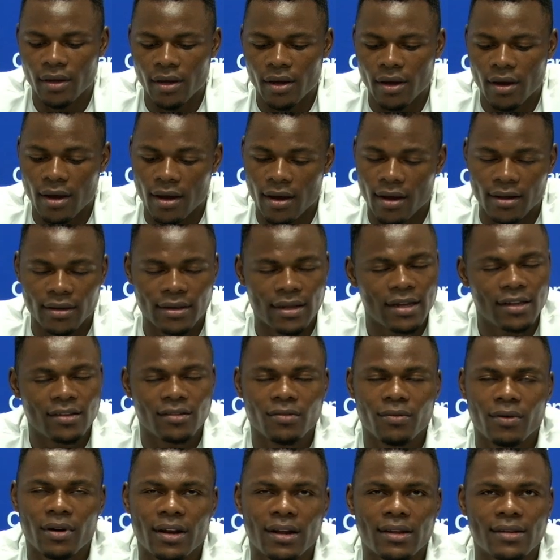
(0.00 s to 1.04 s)
uh,
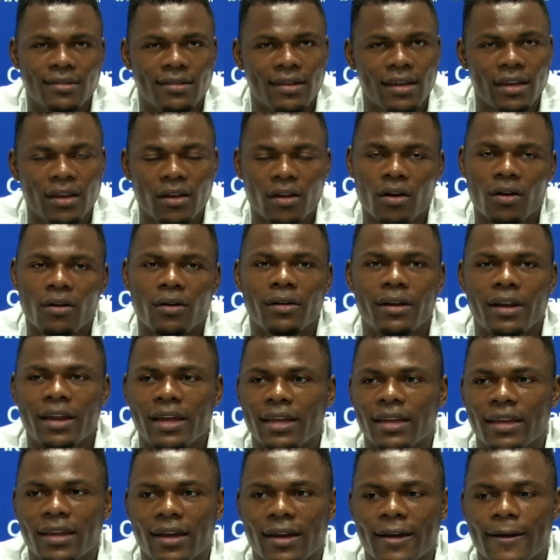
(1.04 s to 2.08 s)
that's what i say no
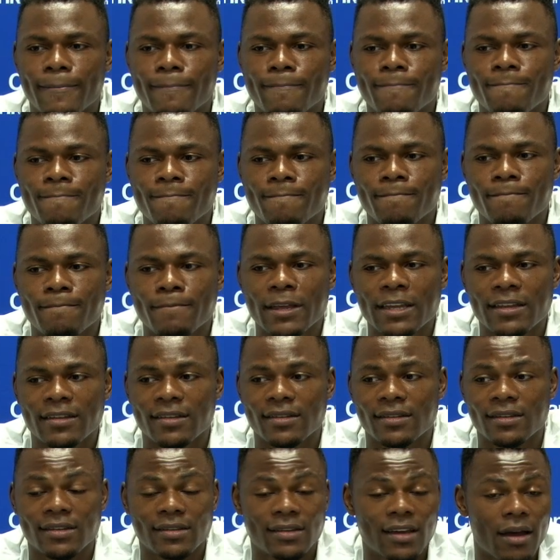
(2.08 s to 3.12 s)
like uh, this
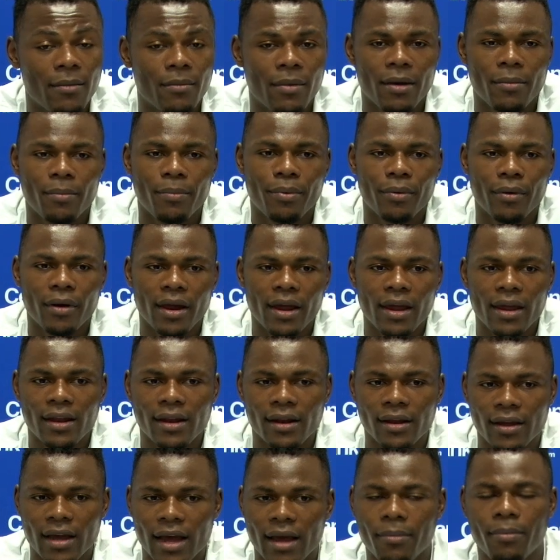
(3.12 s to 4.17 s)
is the time I pray.
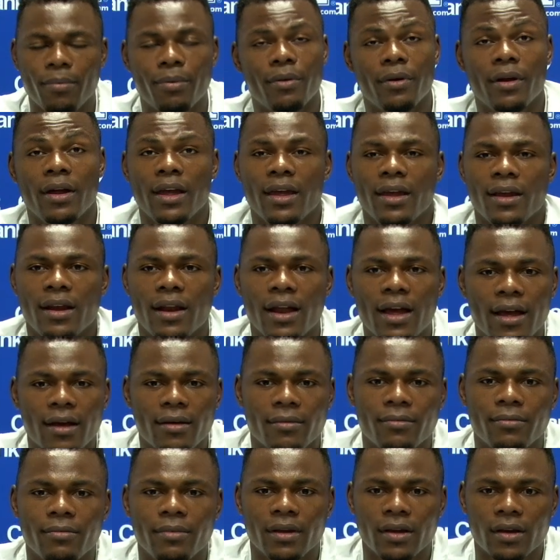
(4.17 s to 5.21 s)
I pray a
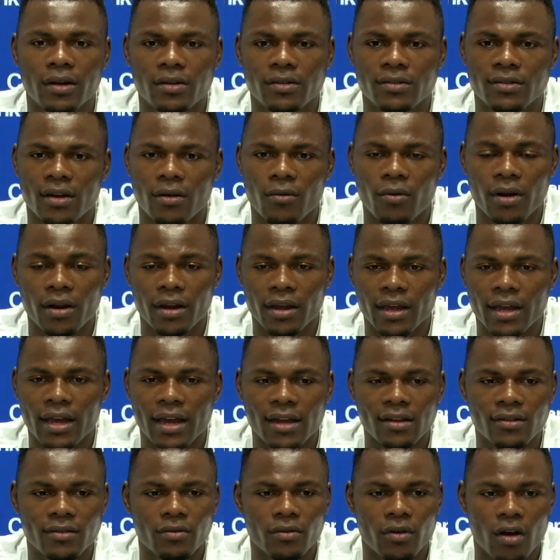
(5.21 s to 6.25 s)
lot because I wanted
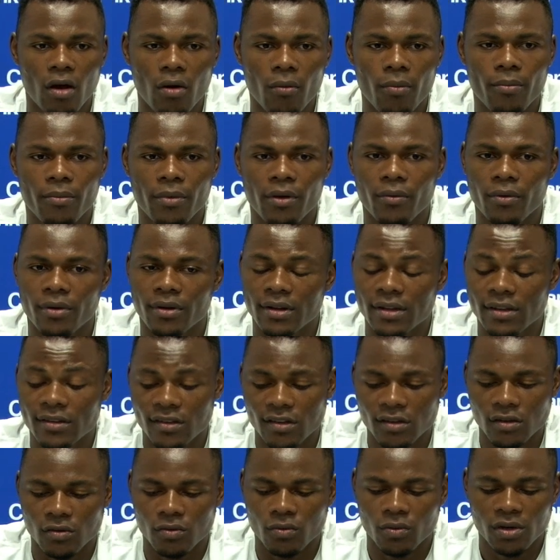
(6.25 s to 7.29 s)
God to help me with the
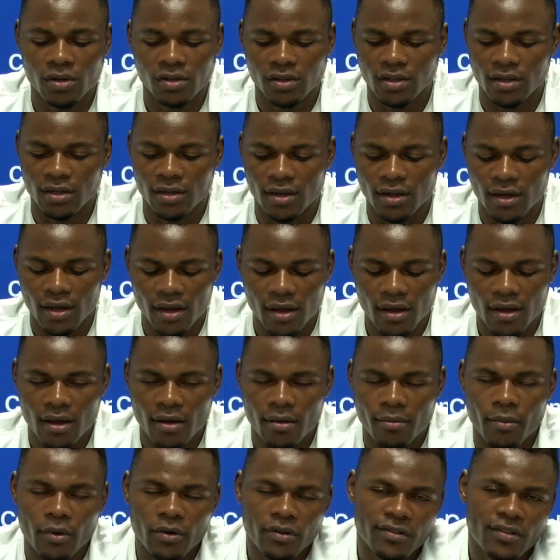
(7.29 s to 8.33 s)
situation.
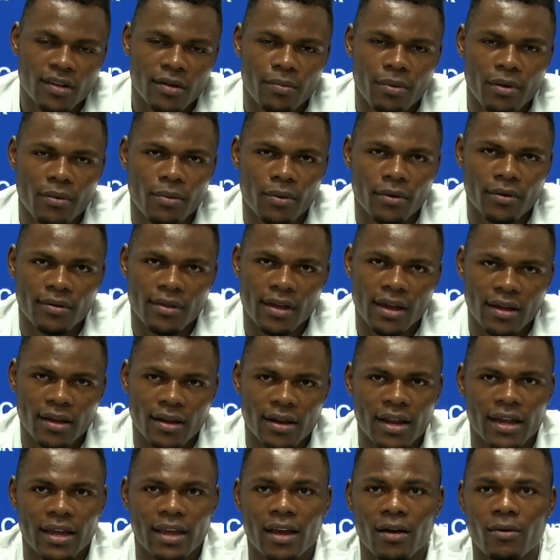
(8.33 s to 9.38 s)
Most of the people think
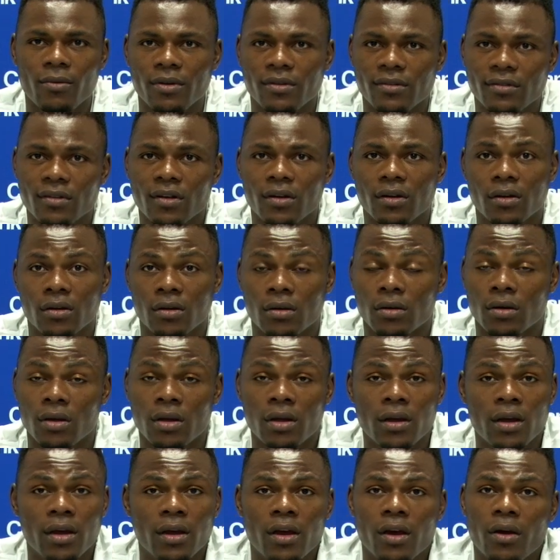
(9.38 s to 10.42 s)
like I was gonna
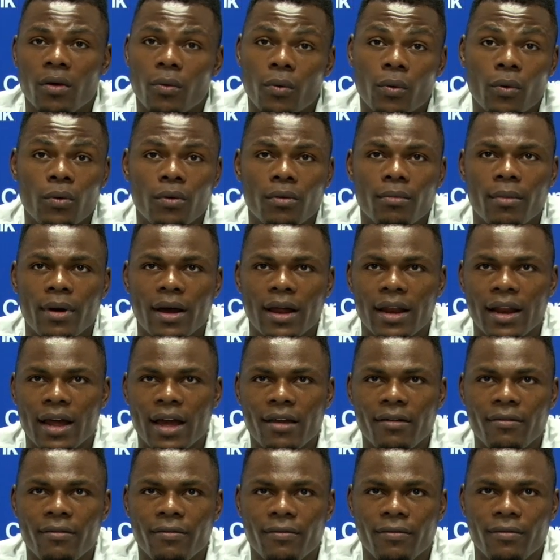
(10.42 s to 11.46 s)
ruin my
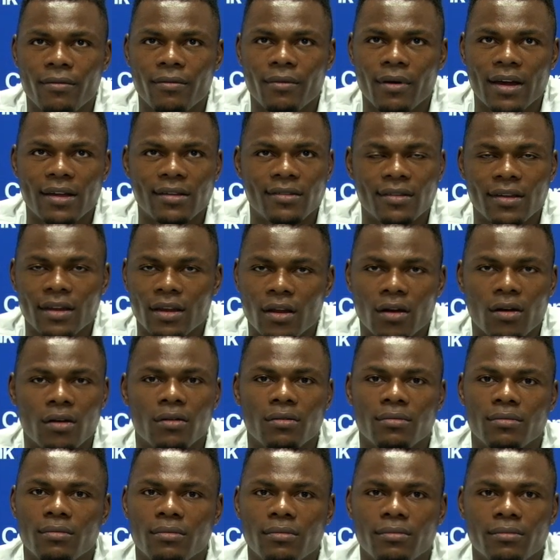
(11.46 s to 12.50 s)
life. I say no.